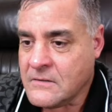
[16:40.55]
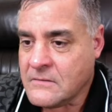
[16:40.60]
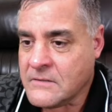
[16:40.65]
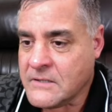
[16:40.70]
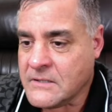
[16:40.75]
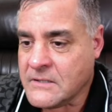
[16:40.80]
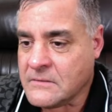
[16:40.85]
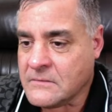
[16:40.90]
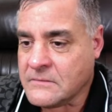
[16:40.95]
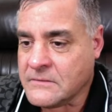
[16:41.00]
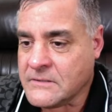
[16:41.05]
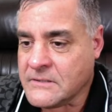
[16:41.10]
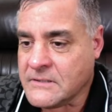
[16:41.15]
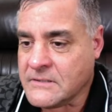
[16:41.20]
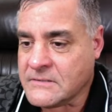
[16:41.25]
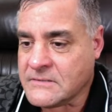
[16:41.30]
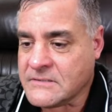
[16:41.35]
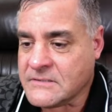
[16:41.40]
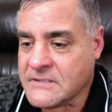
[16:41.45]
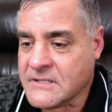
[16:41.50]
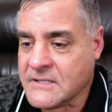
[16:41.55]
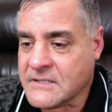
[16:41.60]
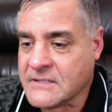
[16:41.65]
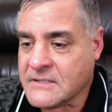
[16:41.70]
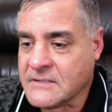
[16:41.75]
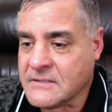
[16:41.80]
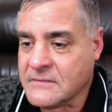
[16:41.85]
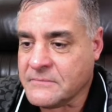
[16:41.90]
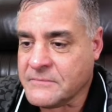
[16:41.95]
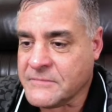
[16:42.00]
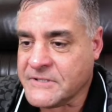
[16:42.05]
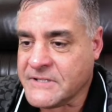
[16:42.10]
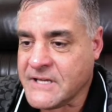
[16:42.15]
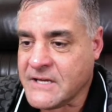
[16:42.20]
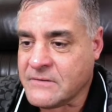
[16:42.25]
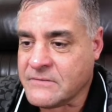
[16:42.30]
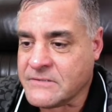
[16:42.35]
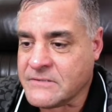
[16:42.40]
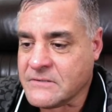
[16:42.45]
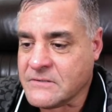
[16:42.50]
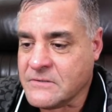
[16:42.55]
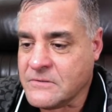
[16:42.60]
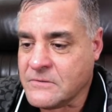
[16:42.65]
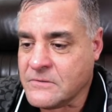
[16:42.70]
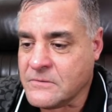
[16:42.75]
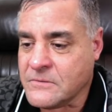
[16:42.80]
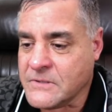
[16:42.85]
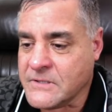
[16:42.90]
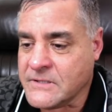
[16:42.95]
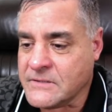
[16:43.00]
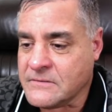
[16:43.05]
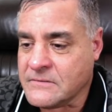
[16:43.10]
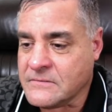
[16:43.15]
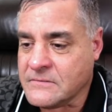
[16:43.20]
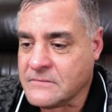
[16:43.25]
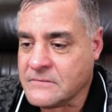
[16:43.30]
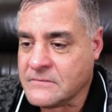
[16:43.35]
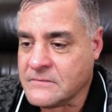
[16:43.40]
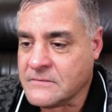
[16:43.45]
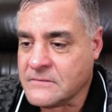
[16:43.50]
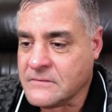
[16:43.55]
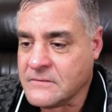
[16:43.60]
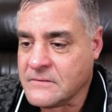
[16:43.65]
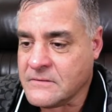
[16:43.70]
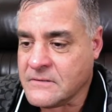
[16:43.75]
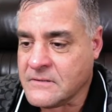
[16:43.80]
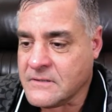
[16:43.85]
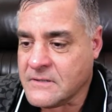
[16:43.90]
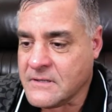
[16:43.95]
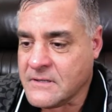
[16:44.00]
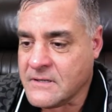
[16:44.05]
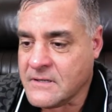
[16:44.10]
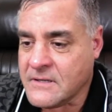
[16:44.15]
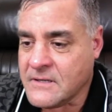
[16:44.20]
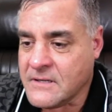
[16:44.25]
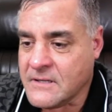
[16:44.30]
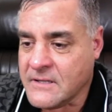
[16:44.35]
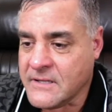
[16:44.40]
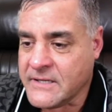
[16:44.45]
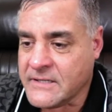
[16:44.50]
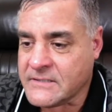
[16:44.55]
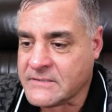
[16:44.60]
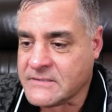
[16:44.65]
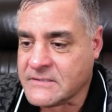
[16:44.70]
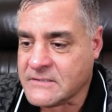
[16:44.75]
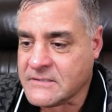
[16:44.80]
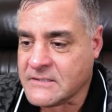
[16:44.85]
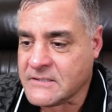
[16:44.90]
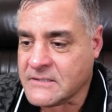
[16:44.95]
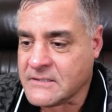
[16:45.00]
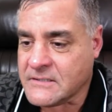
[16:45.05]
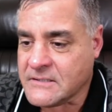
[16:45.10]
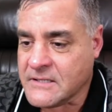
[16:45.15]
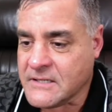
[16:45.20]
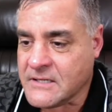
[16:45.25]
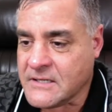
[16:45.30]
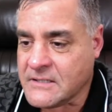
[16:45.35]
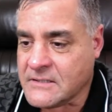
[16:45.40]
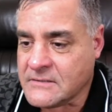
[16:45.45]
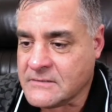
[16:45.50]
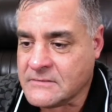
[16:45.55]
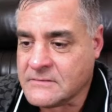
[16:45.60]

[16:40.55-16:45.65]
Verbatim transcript: Wait, hold on a second. But that was a cool one. I like seeing that.